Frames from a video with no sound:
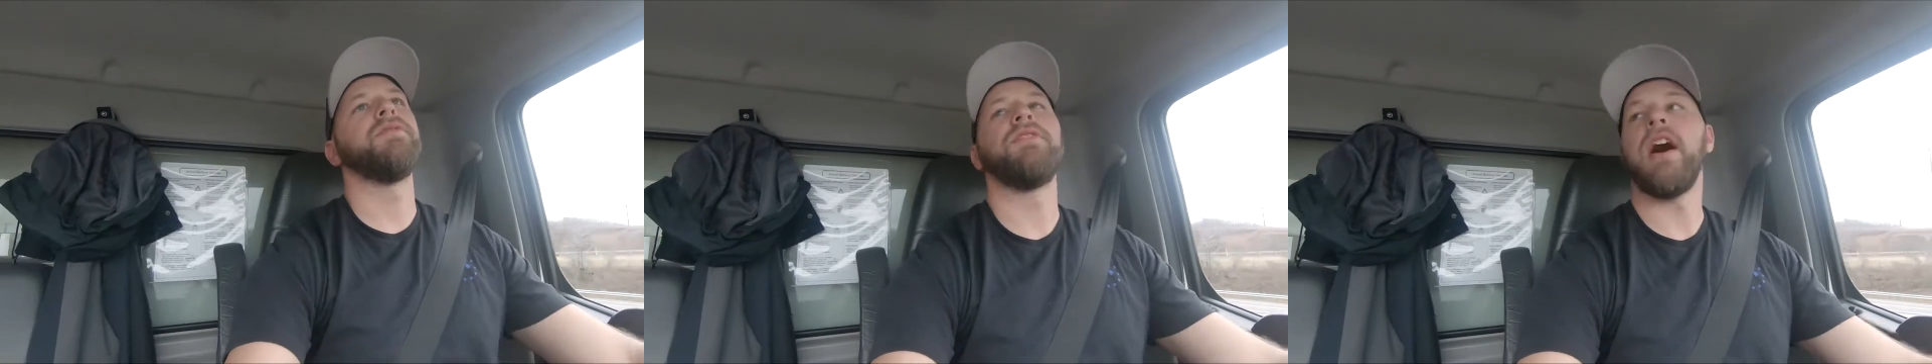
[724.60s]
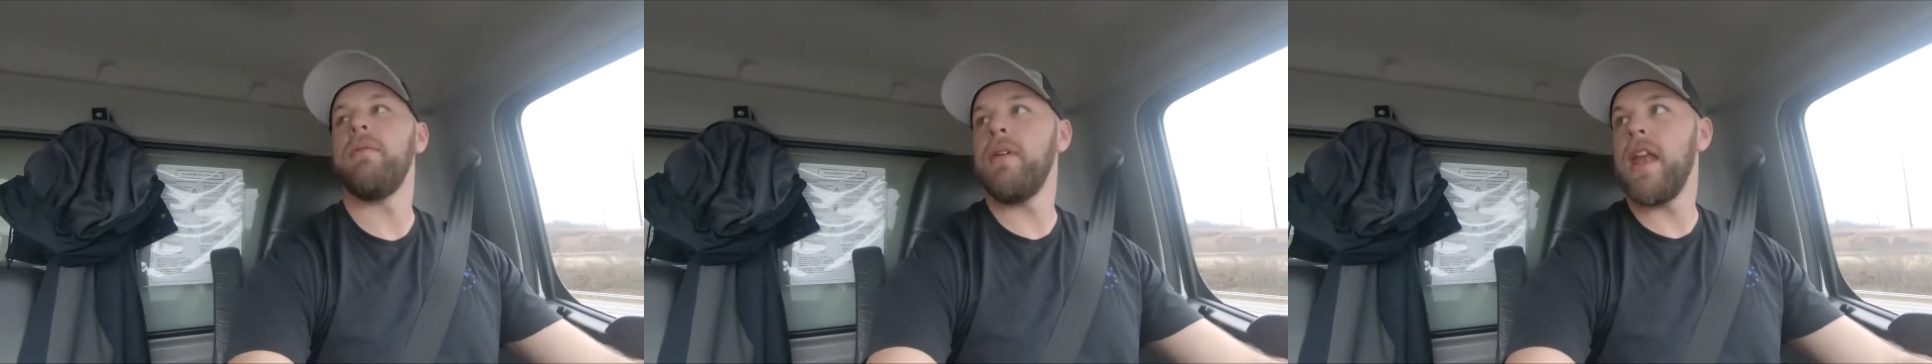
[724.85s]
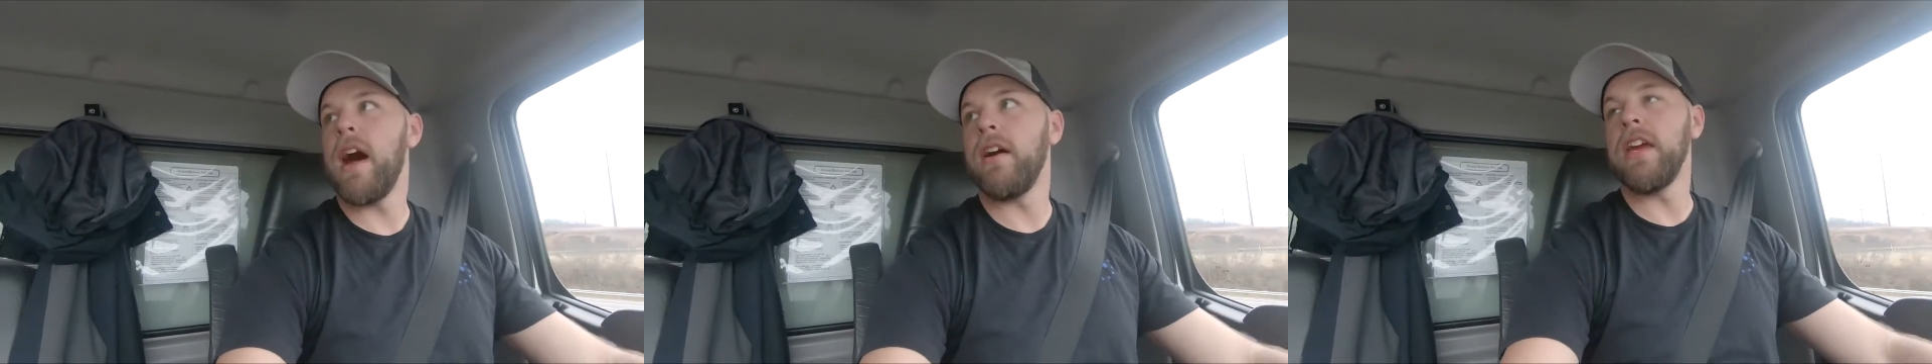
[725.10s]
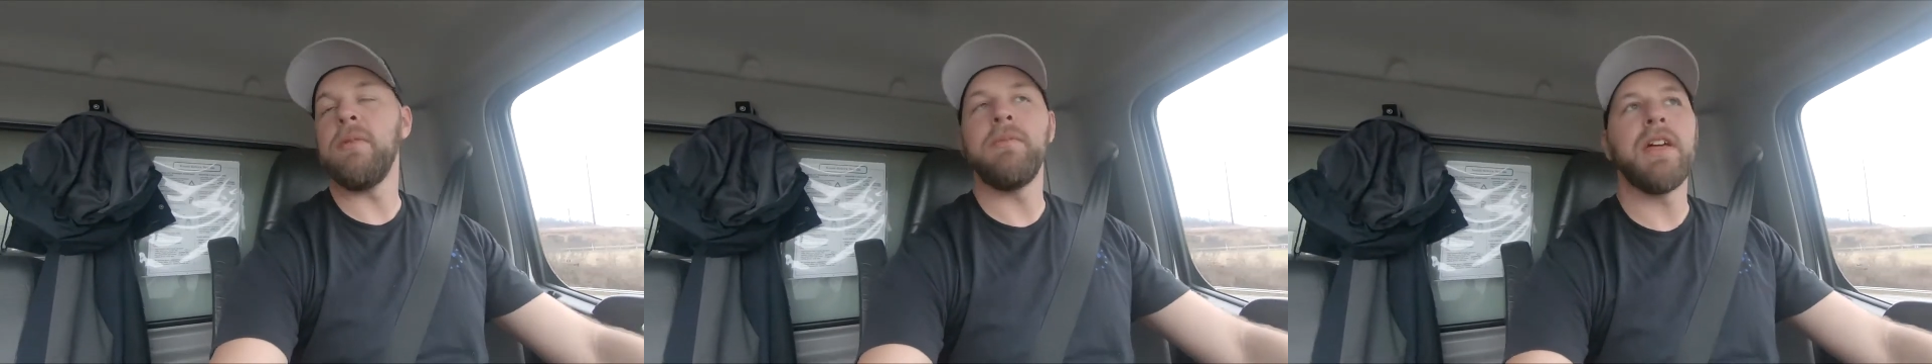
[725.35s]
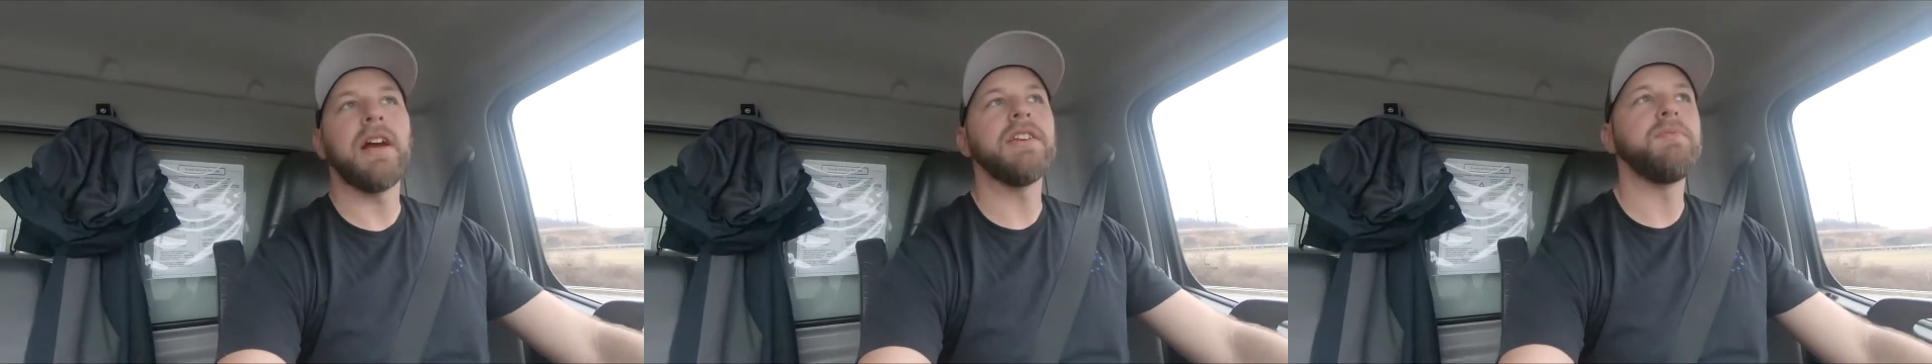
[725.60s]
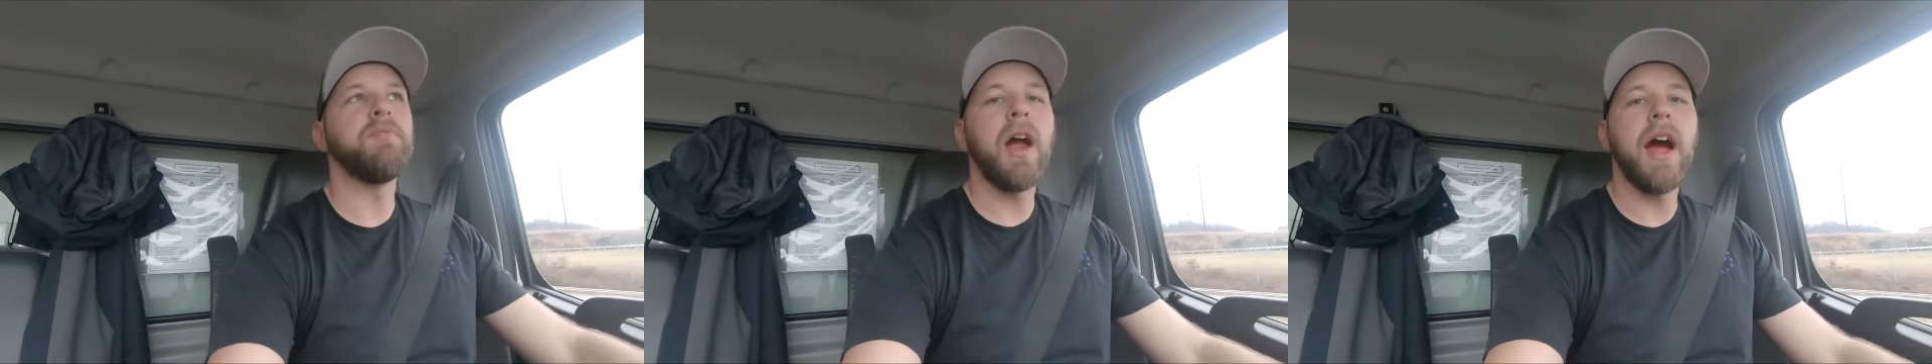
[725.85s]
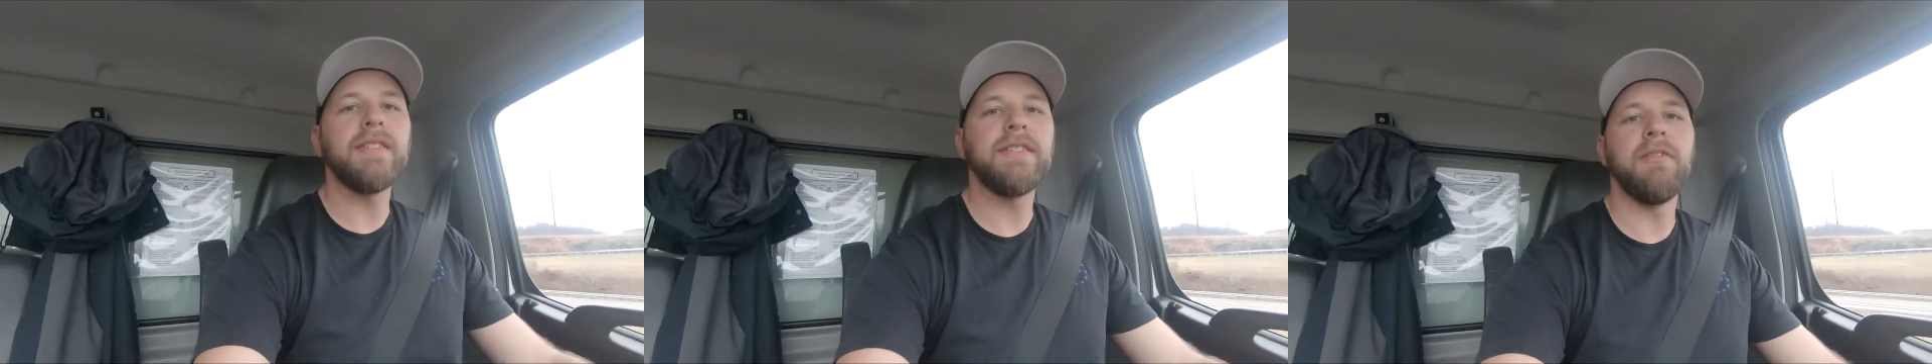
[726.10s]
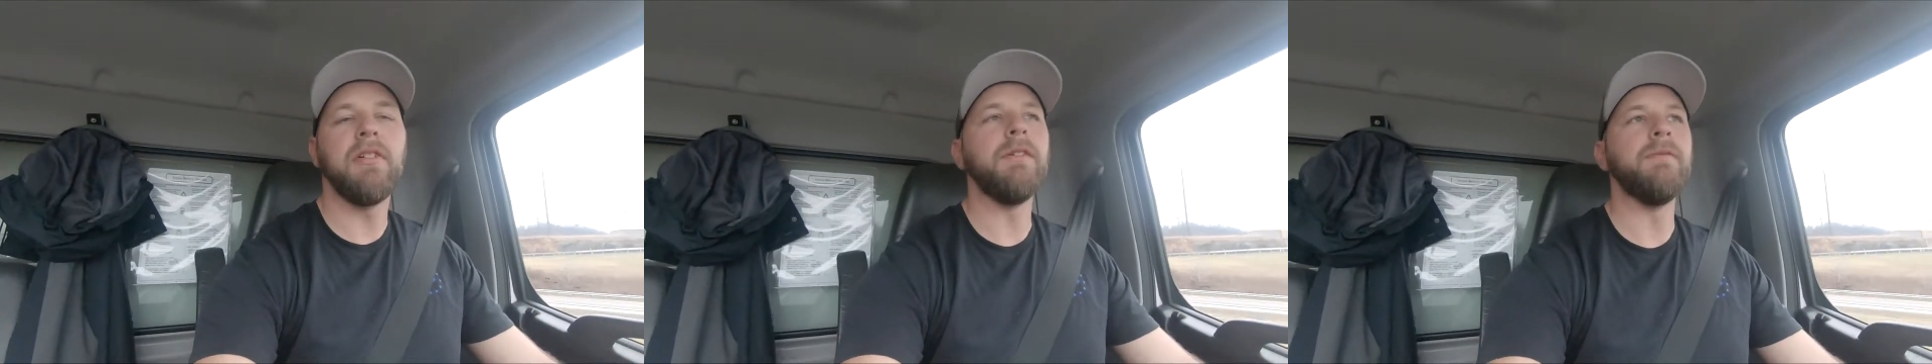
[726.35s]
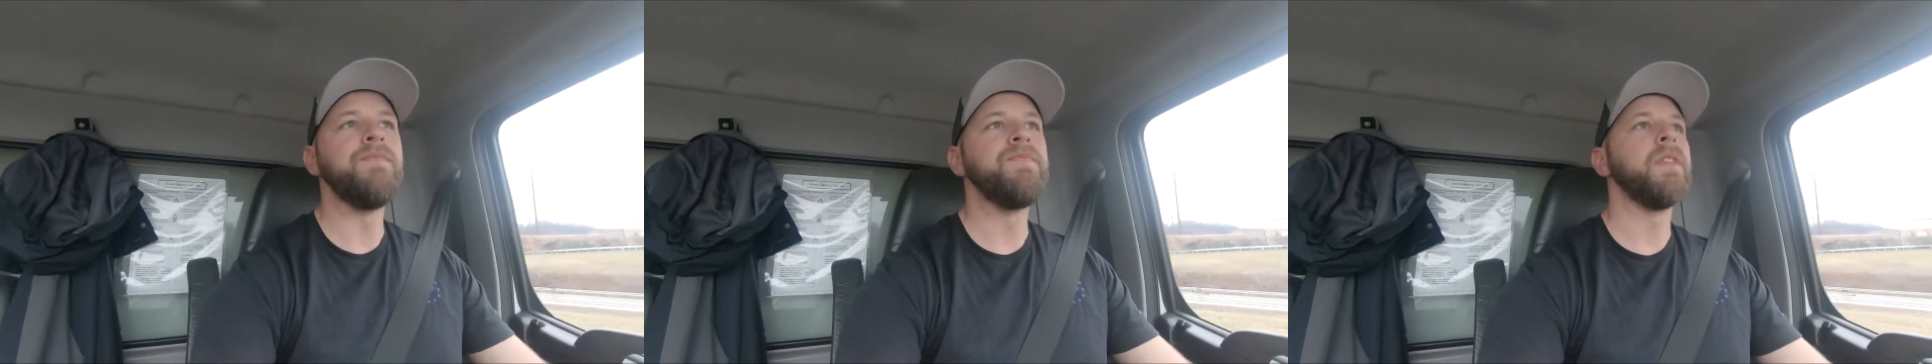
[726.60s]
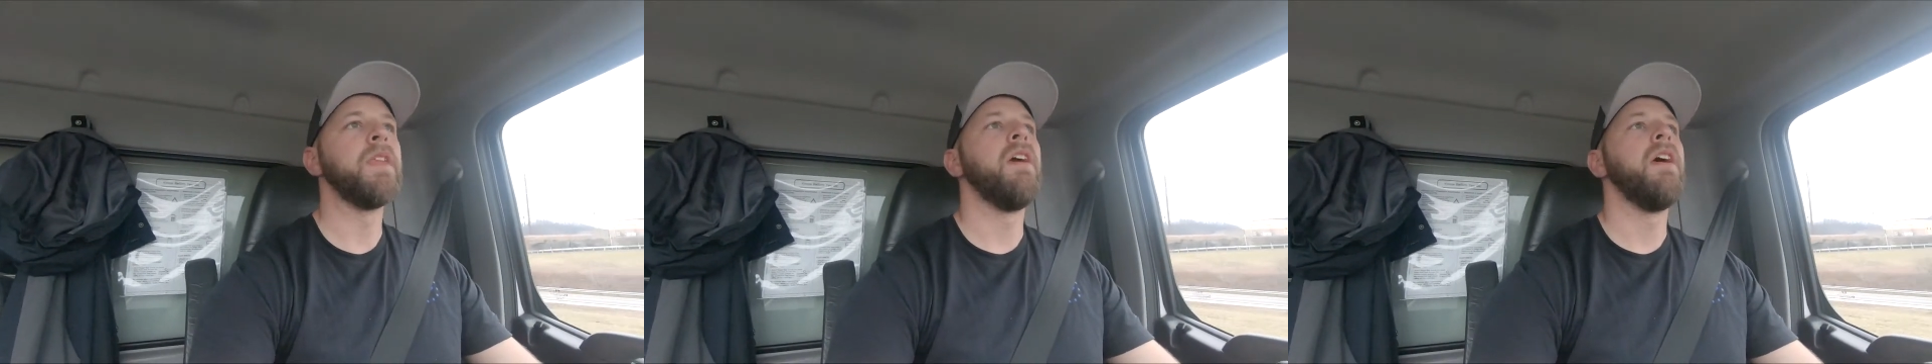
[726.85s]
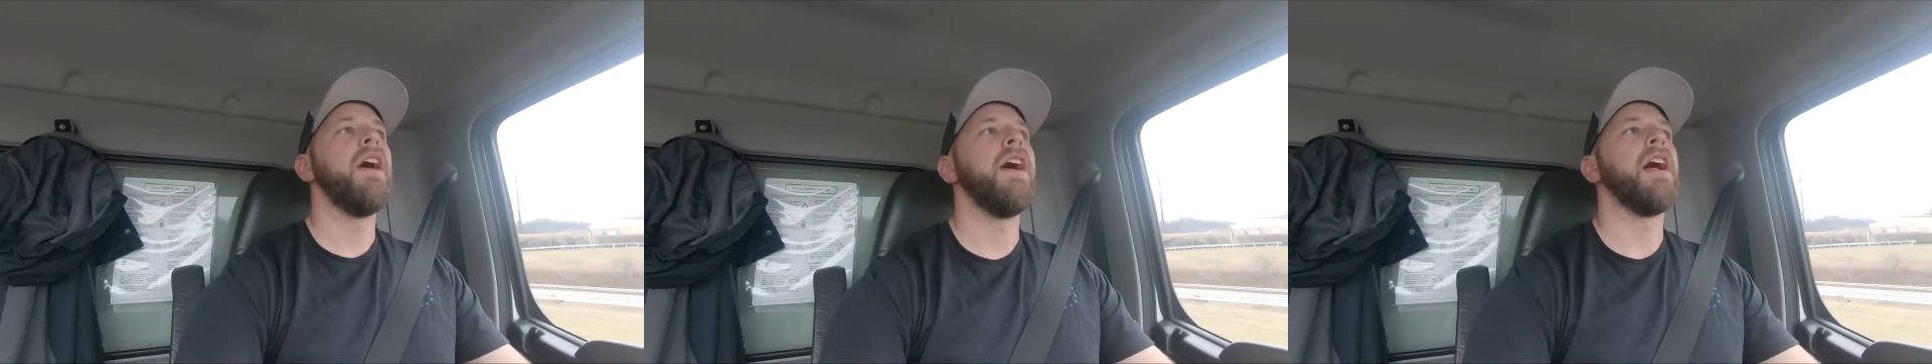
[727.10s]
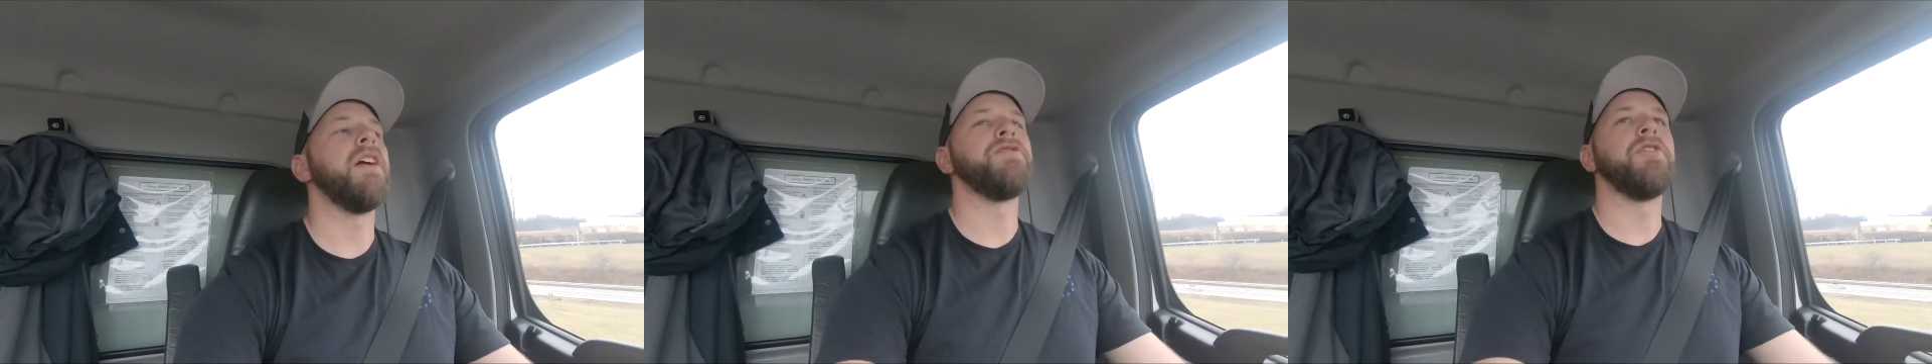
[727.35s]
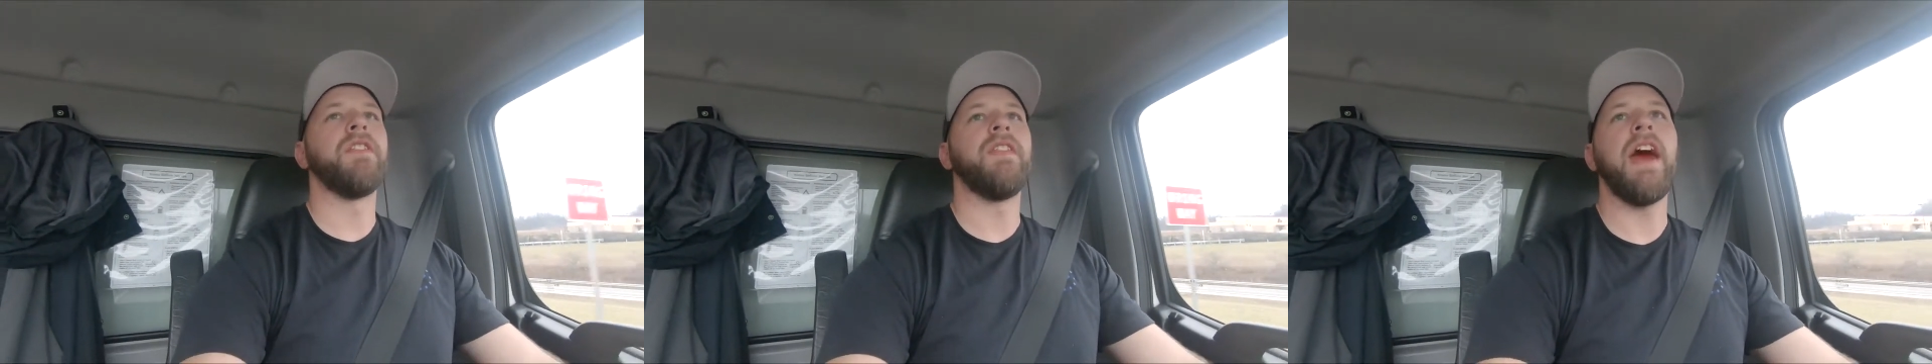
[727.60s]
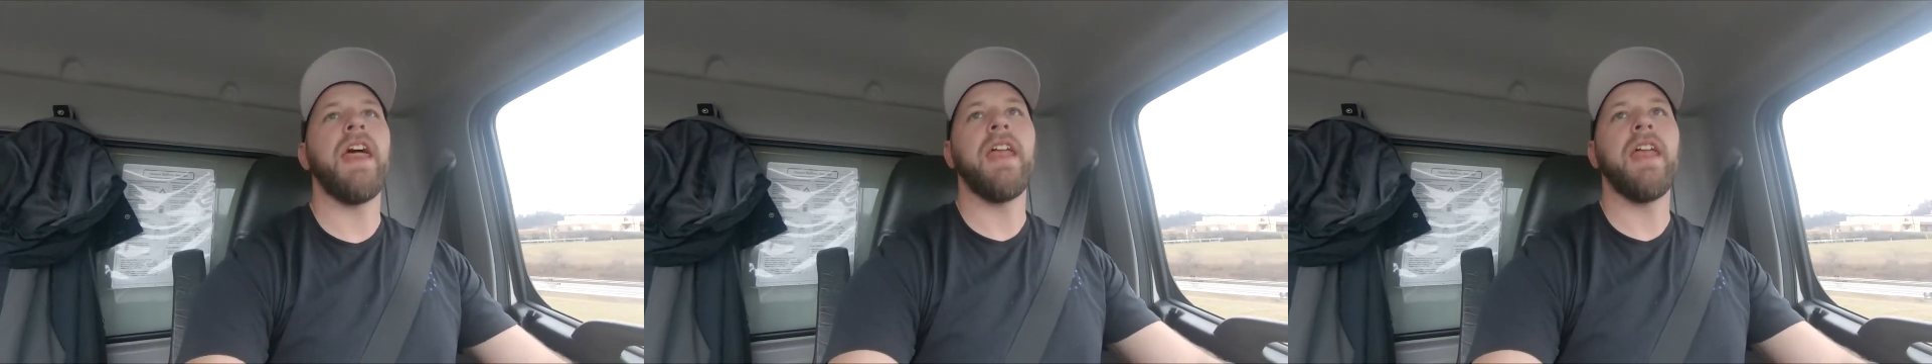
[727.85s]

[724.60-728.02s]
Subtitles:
on top of that, I'll give me like a Sprite Zero, and I'll drink that.